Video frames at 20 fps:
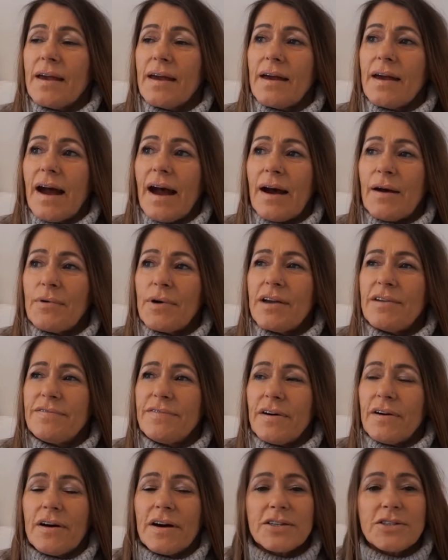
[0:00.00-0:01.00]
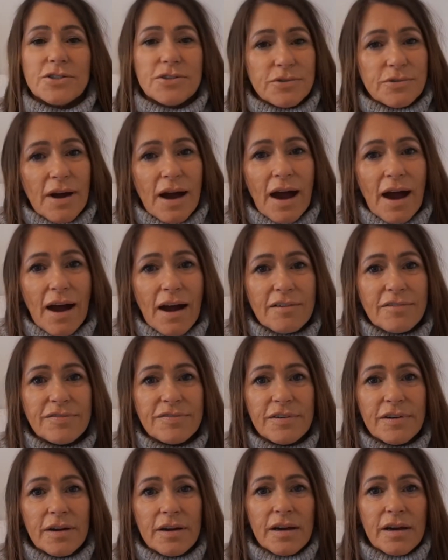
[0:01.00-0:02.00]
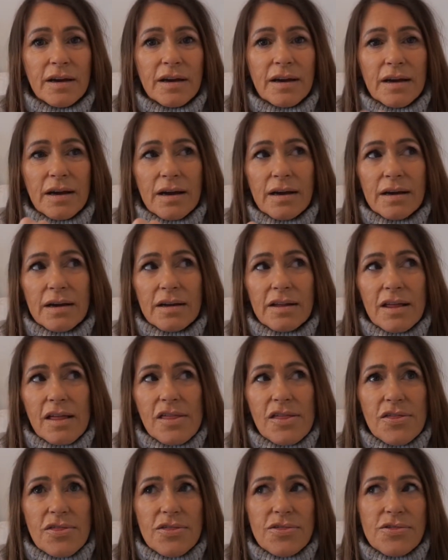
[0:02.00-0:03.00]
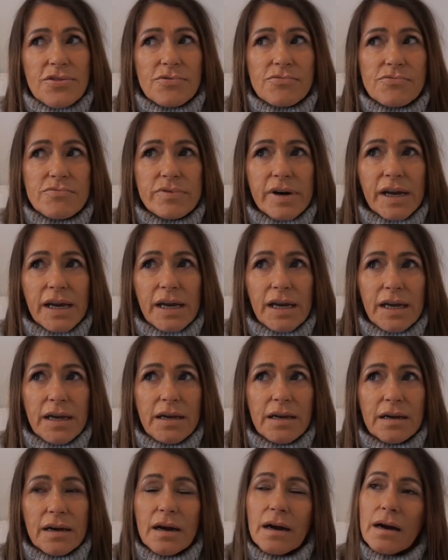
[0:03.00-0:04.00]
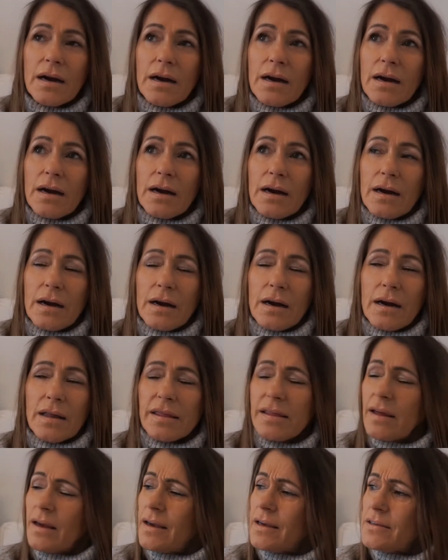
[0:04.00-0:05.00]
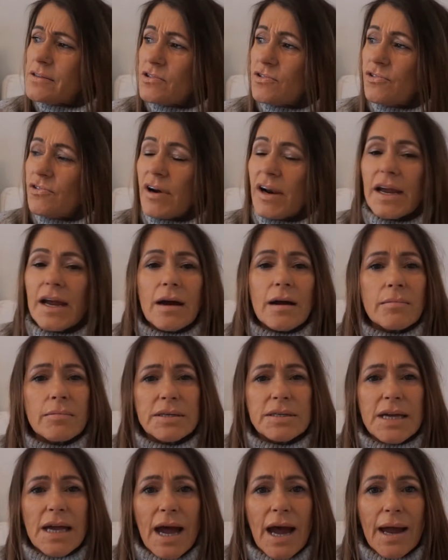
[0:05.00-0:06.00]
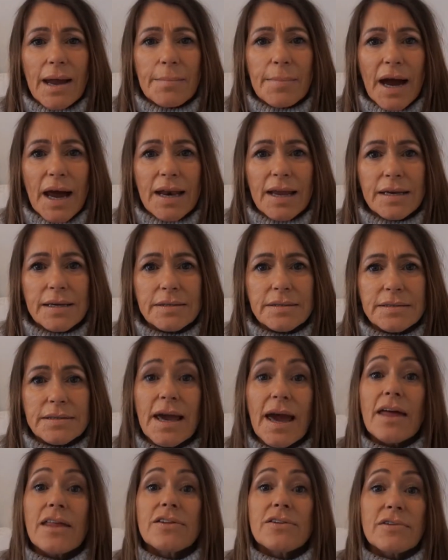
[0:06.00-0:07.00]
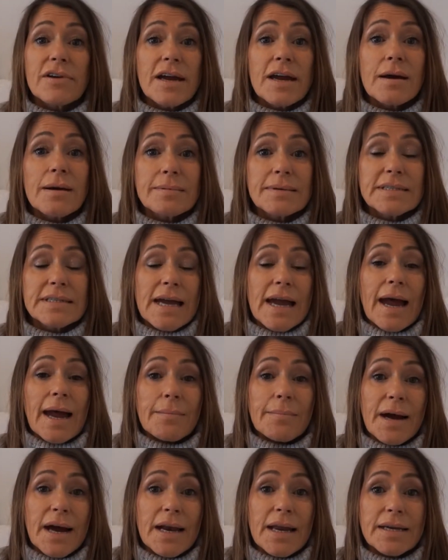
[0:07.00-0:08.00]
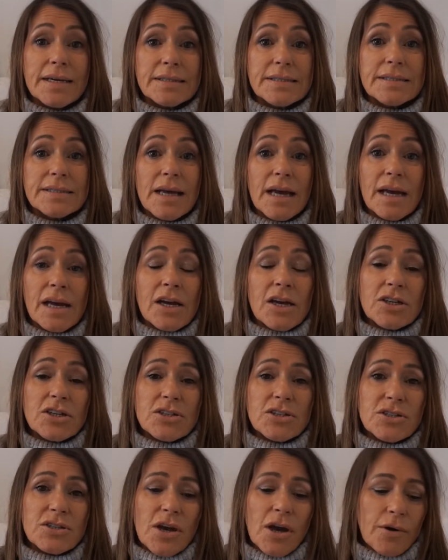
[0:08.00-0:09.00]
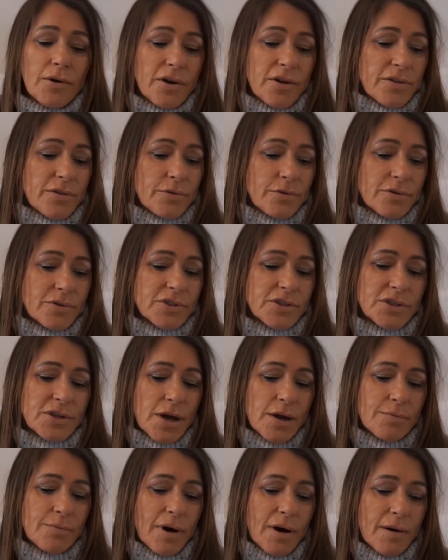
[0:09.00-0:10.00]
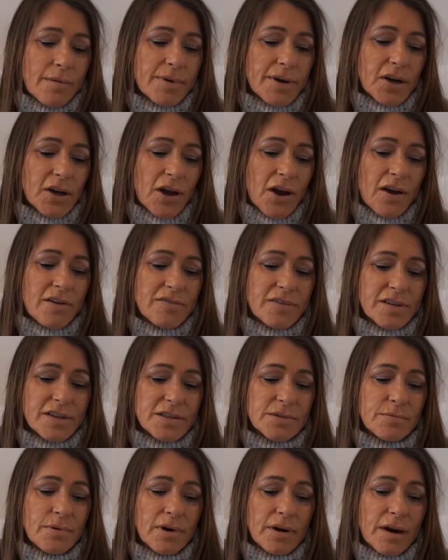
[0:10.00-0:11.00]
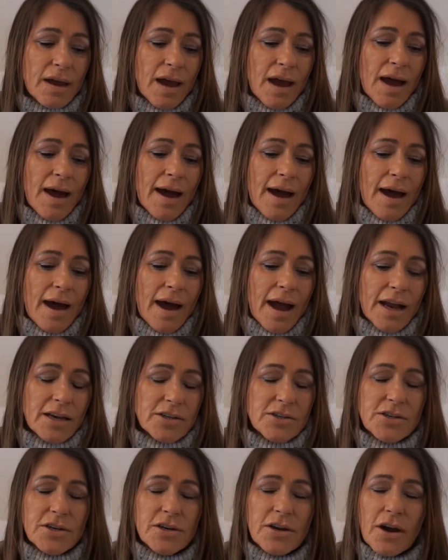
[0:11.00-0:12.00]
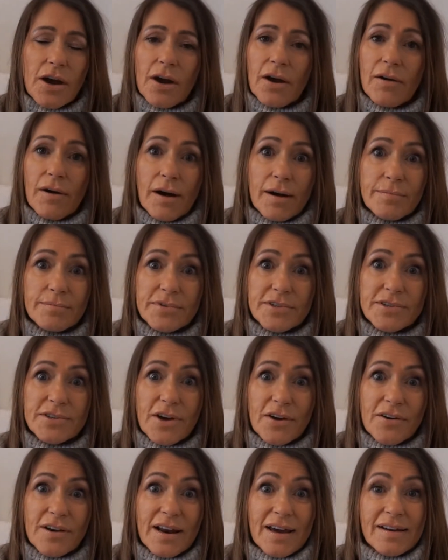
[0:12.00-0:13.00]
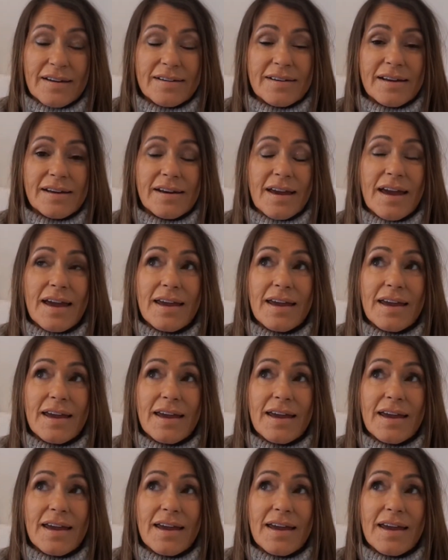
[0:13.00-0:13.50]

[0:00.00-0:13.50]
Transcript: However, I do have three Urban Decay palettes. Yeah, three Urban Decay palettes. So I thought, do you know what? I'm going to go for this one. And do you know, I'm so glad I did.